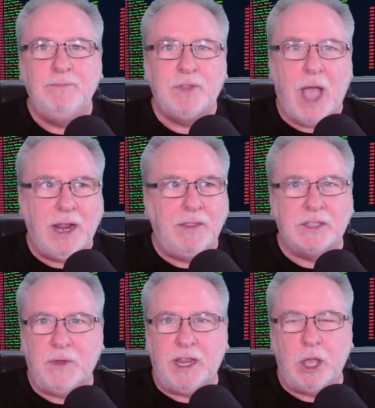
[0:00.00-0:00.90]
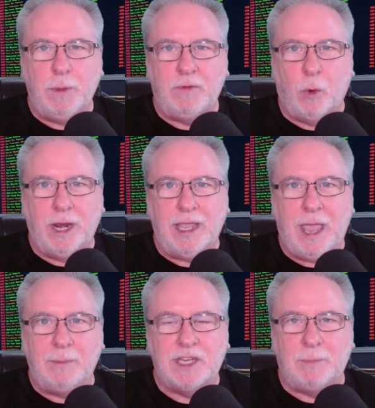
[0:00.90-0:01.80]
Cutting this video before any
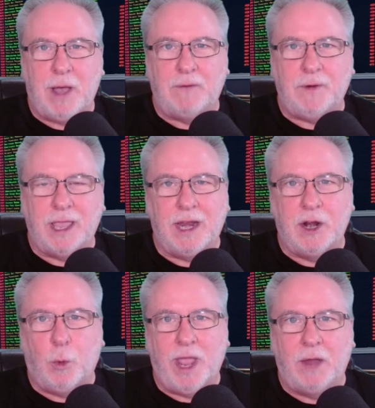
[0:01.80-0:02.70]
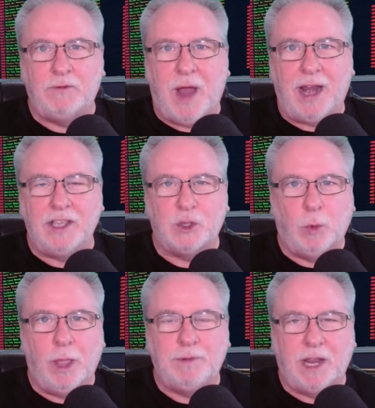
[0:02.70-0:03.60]
games tip off or get underway on Friday, so
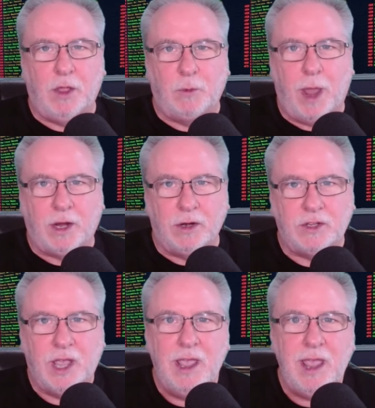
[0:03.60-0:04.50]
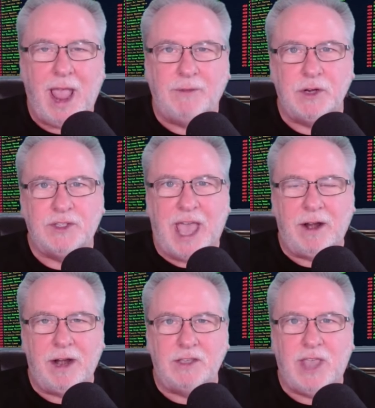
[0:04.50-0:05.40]
we'll update all the records after
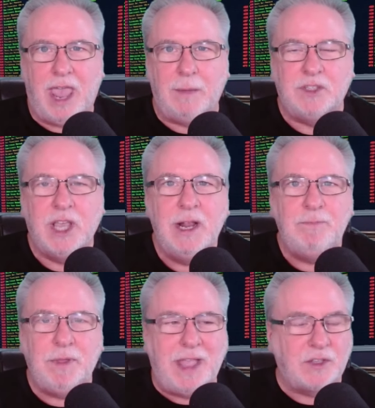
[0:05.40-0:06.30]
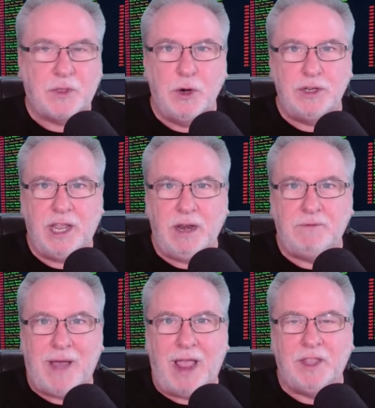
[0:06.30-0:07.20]
Saturday's games. But that's
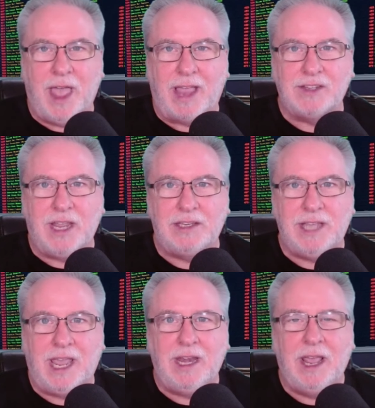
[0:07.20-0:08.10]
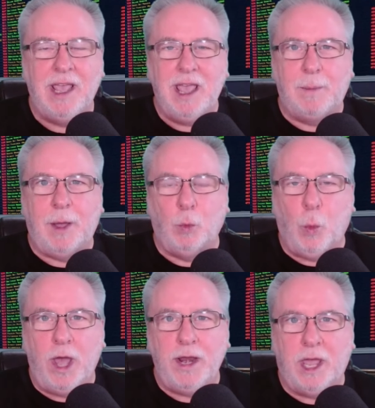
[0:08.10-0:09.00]
13-5 the last 18. How about
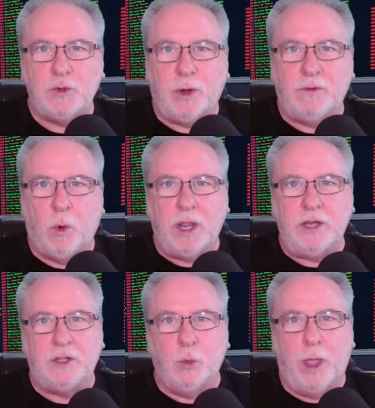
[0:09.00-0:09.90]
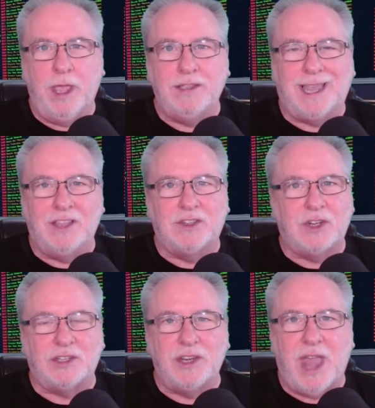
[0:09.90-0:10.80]
142 wins against
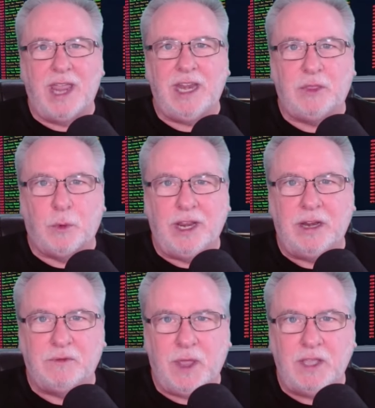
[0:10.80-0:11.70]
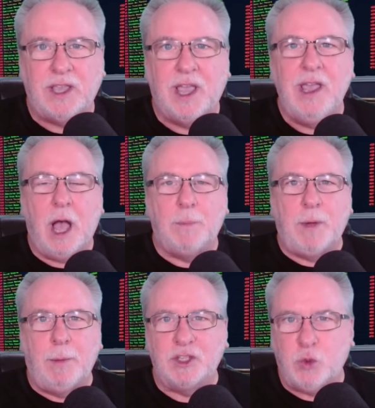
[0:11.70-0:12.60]
just 93 defeats, up
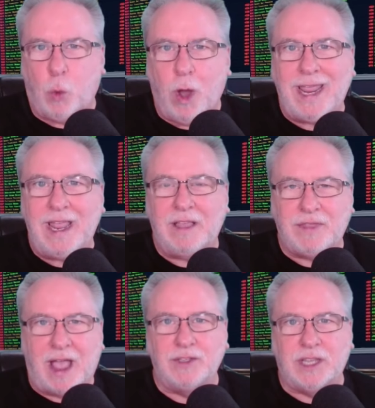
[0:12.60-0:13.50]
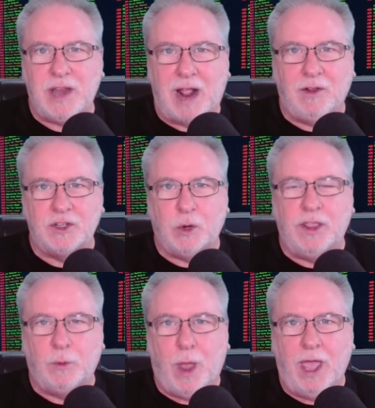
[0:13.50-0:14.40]
almost $20,000 during
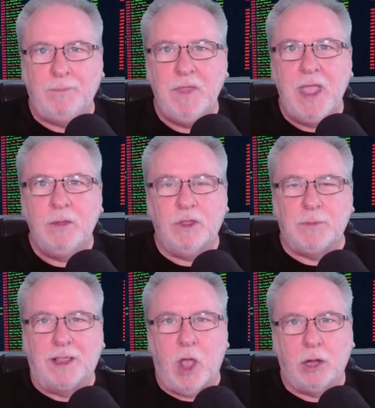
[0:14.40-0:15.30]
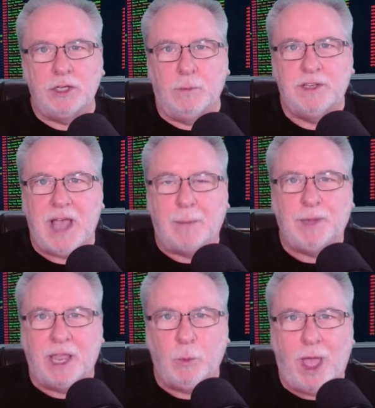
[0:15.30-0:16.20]
the run with my long-term top
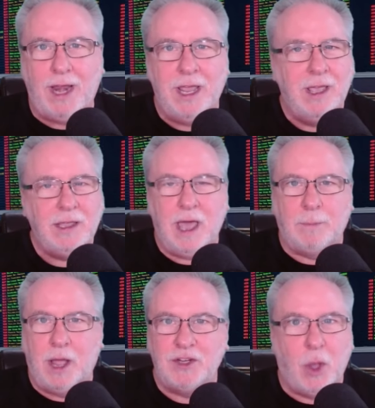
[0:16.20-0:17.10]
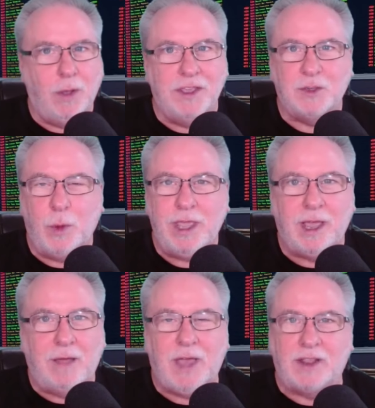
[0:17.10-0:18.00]
play run. Got a bunch going this weekend.
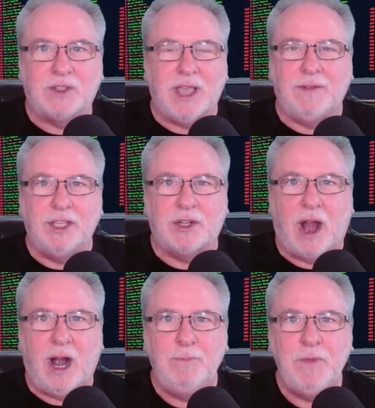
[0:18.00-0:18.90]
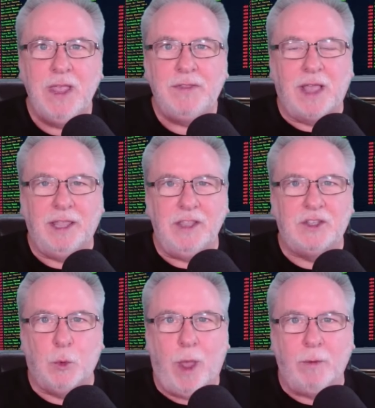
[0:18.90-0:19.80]
I've got a seven-star that leads the
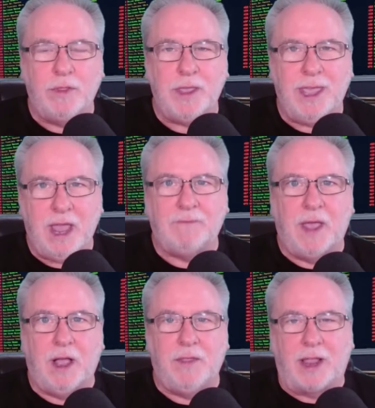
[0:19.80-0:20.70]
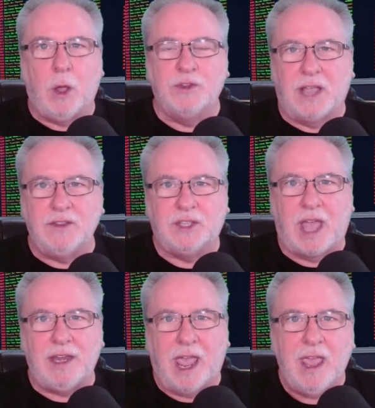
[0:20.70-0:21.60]
way with NFL. That goes on
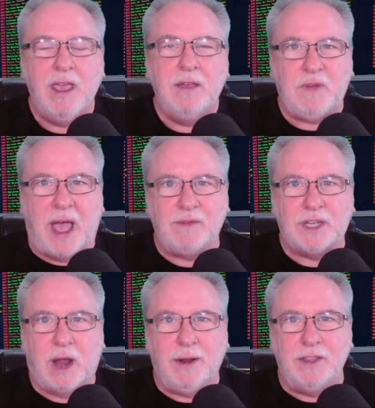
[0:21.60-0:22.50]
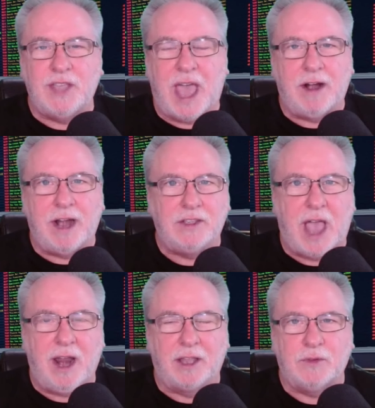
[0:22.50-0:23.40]
Sunday. Five-star in Saturday's
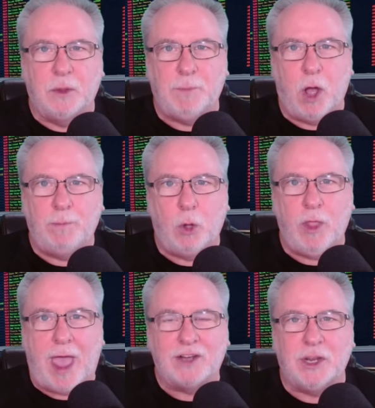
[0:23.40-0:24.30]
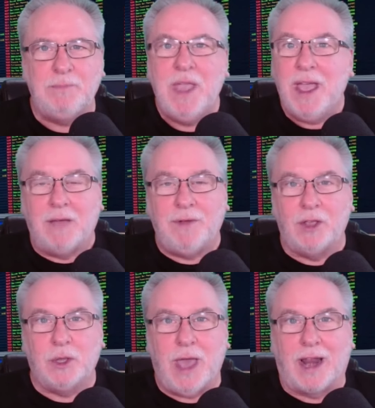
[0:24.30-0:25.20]
college football bowl action. I've
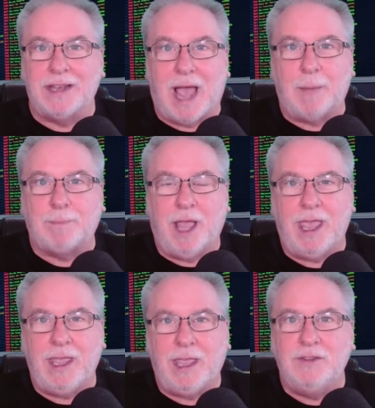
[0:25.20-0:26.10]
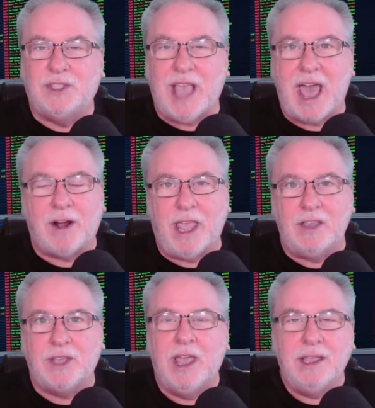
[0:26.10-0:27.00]
also got a top play in
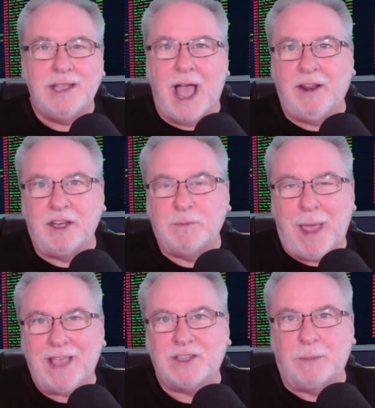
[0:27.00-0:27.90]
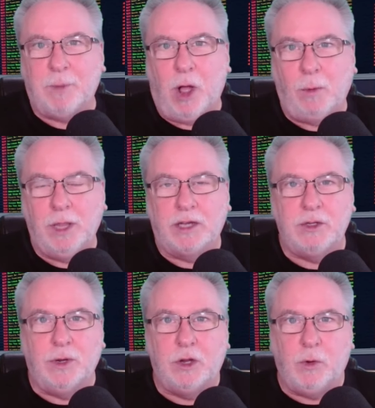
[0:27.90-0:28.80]
Saturday's college basketball. We'll look
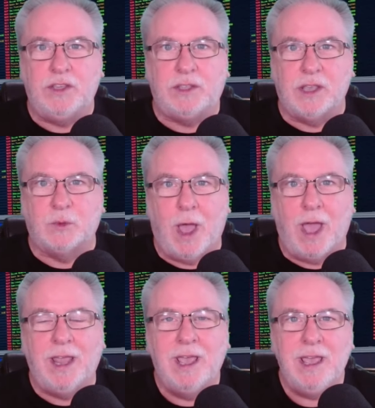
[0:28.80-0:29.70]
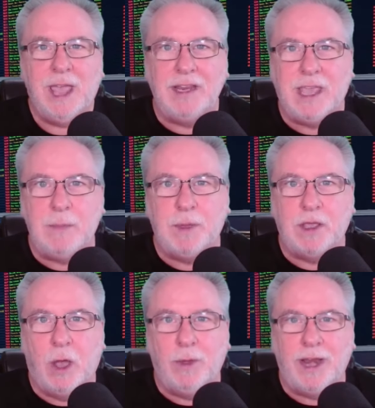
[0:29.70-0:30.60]
to increase this run and keep it
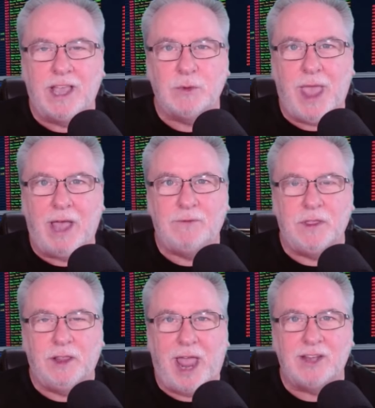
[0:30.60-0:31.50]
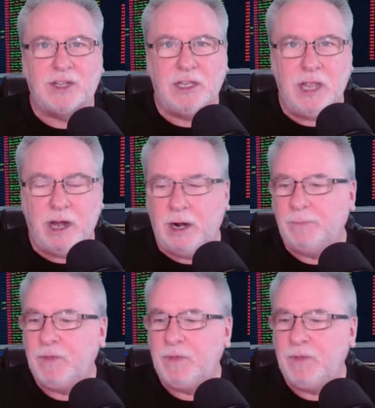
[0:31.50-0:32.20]
going as we have for the last year.